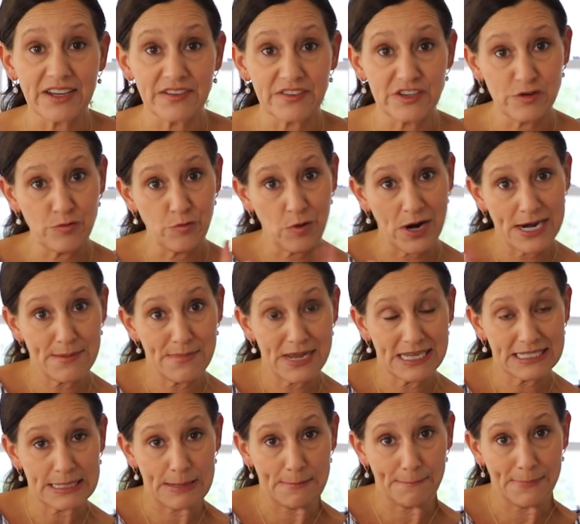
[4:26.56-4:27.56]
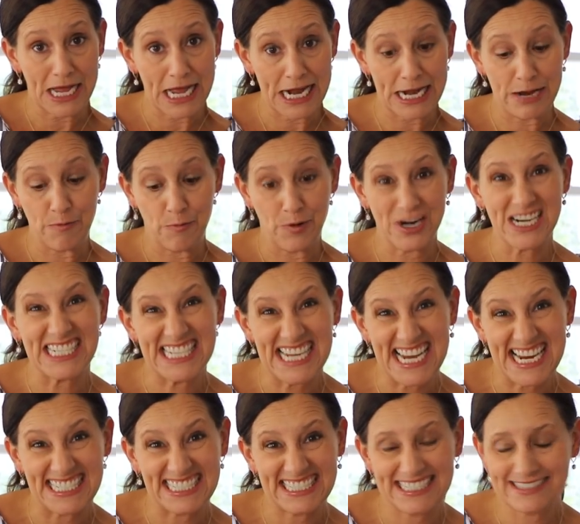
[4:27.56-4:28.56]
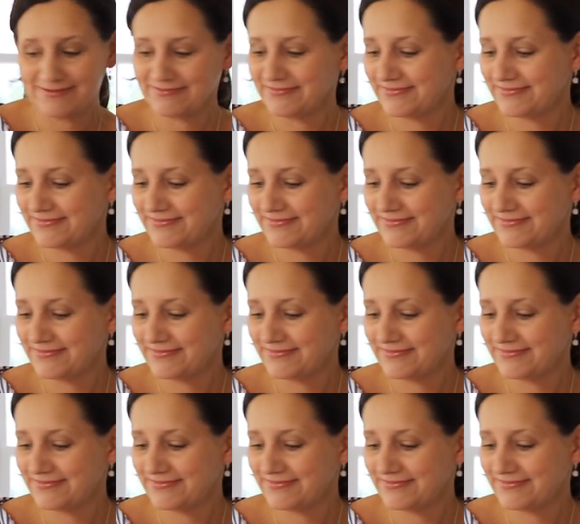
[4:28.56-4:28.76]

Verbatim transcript: given you one to mess up on and one to taste.